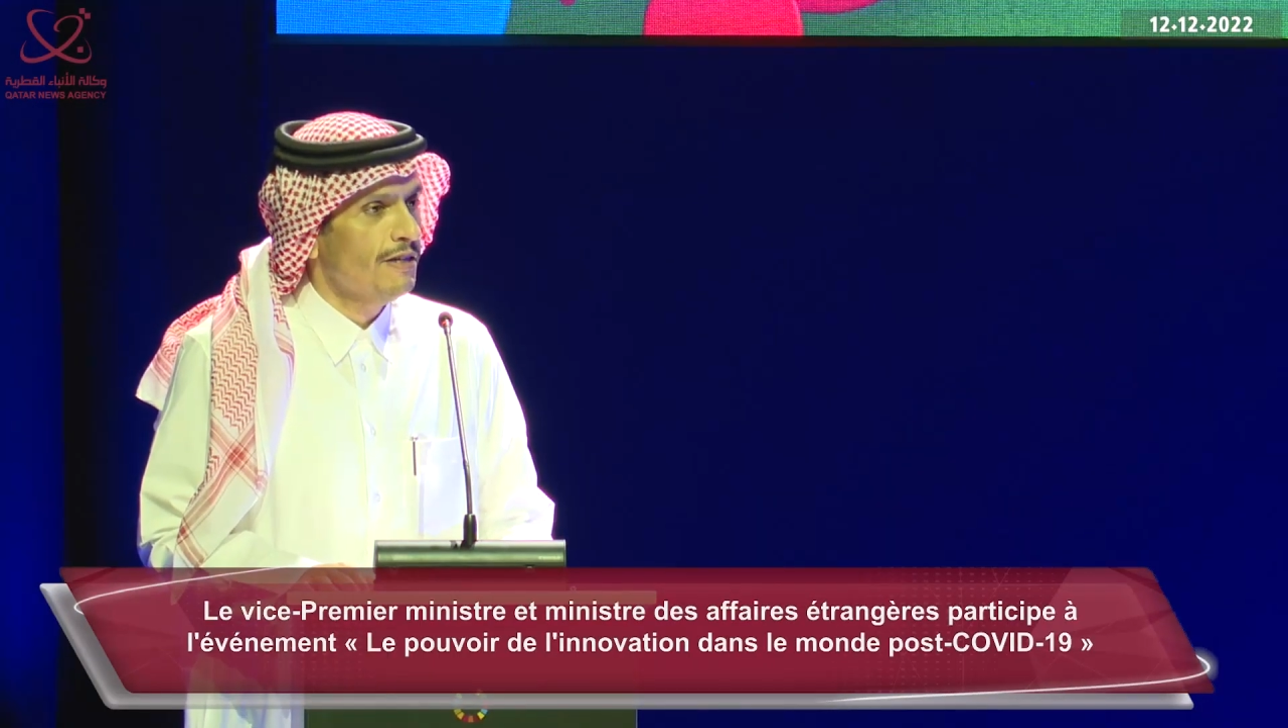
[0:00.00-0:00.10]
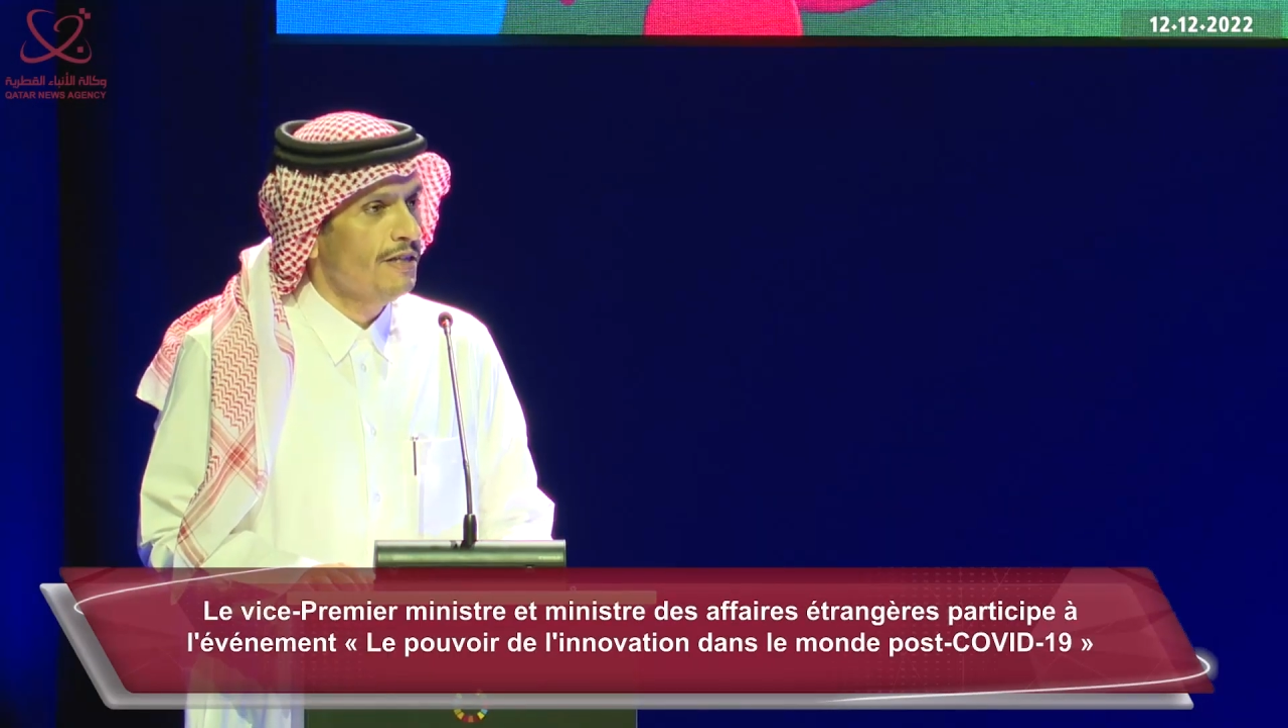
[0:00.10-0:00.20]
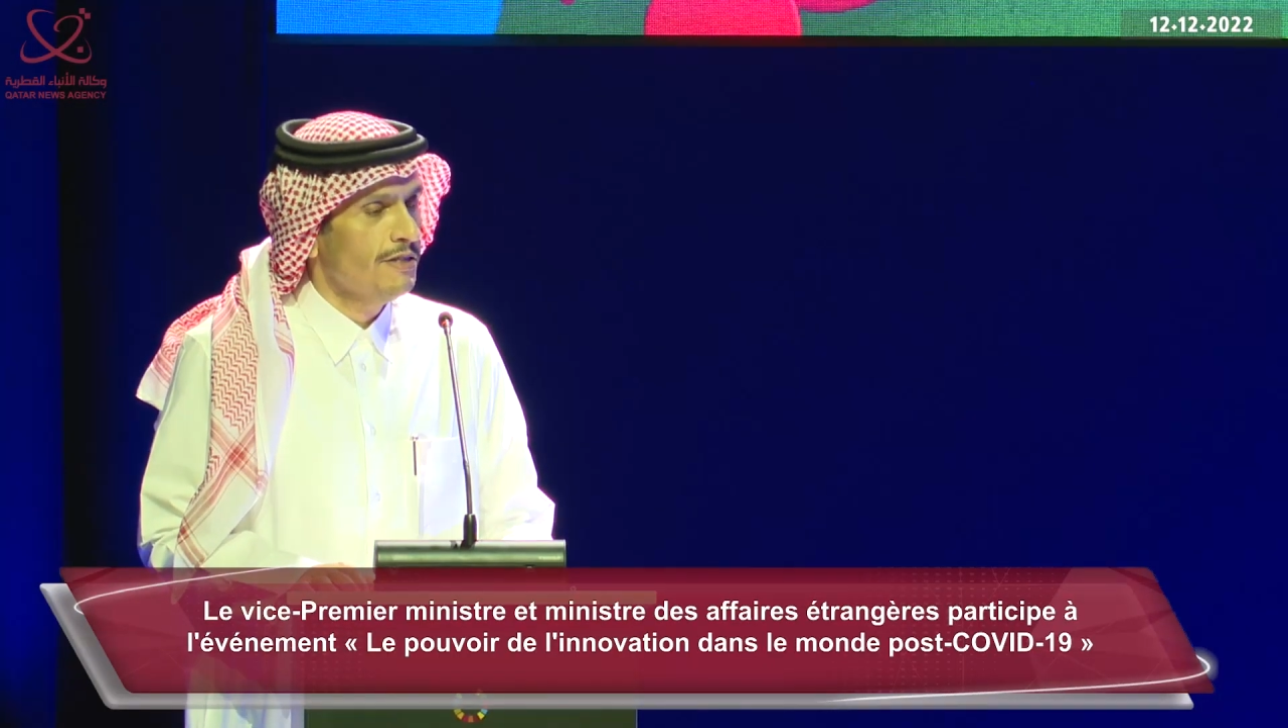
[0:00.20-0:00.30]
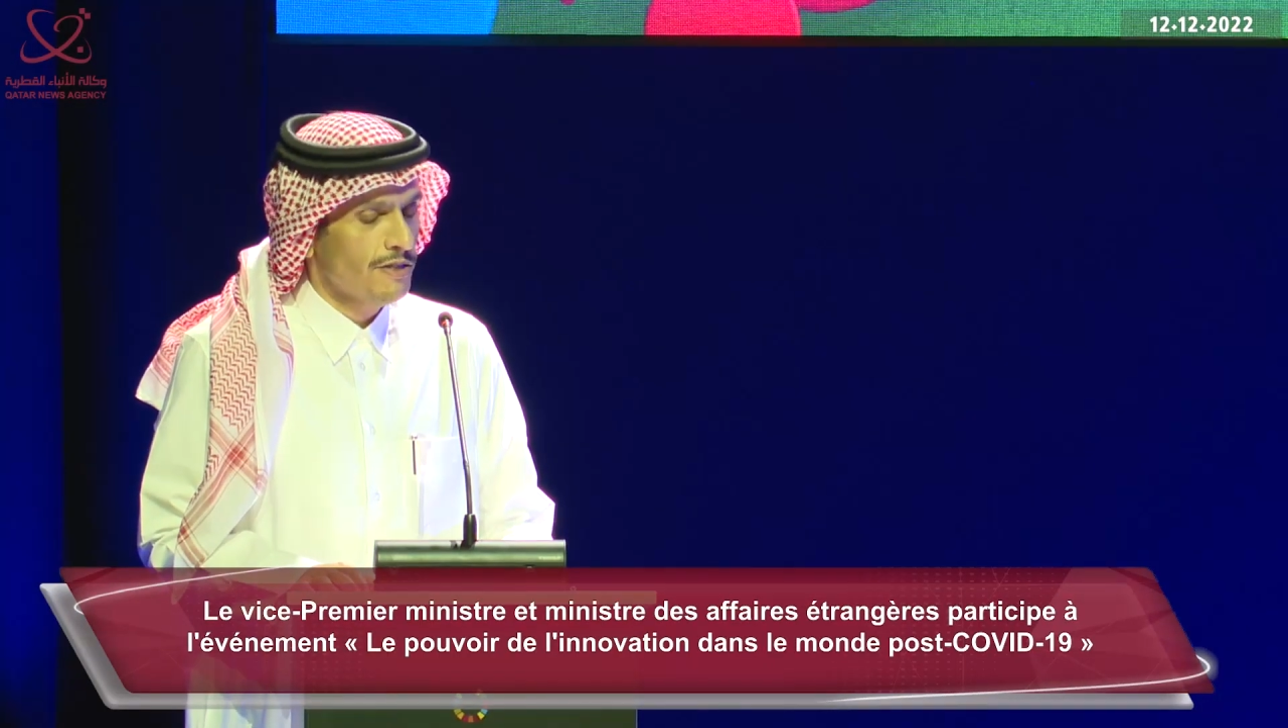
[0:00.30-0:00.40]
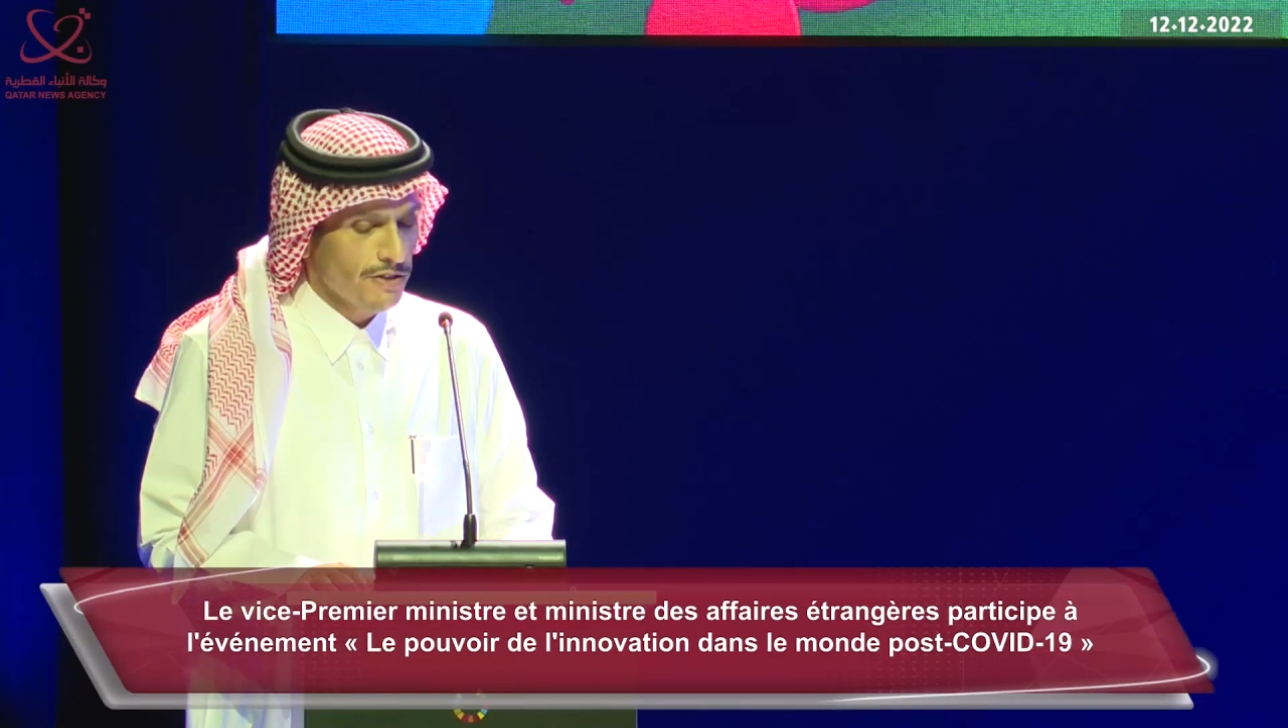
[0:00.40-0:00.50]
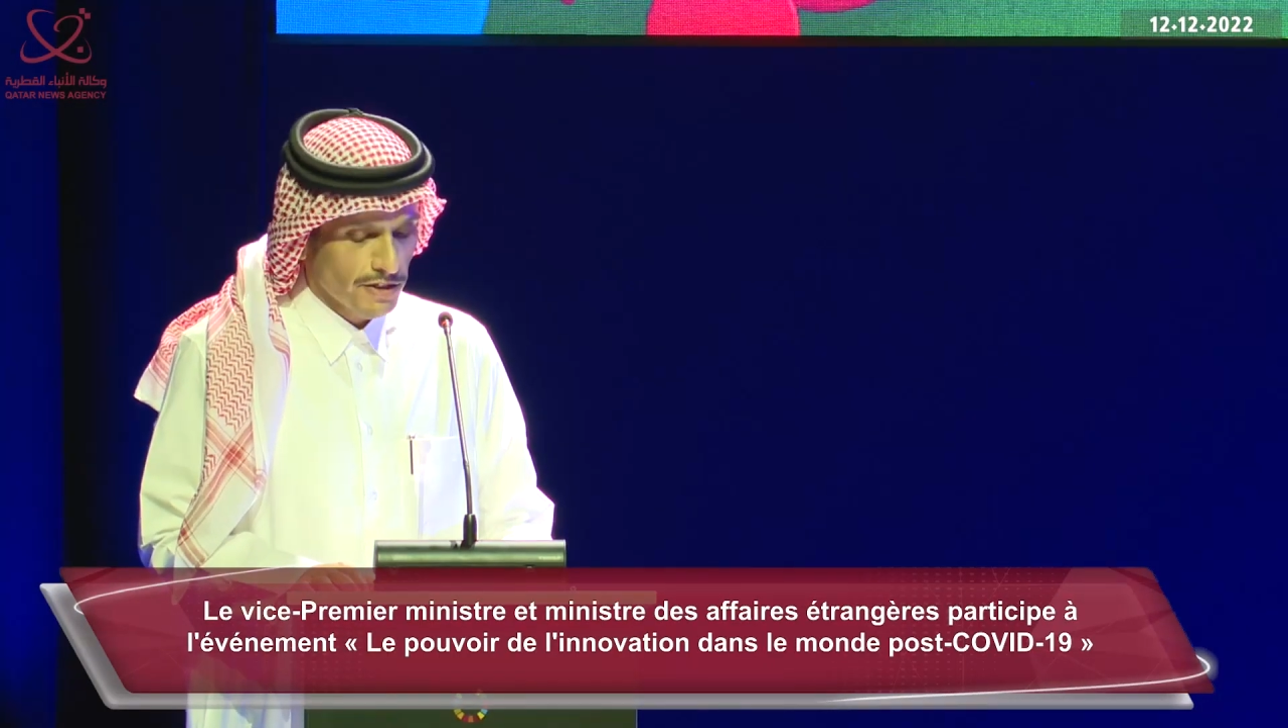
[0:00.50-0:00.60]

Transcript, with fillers: ladies and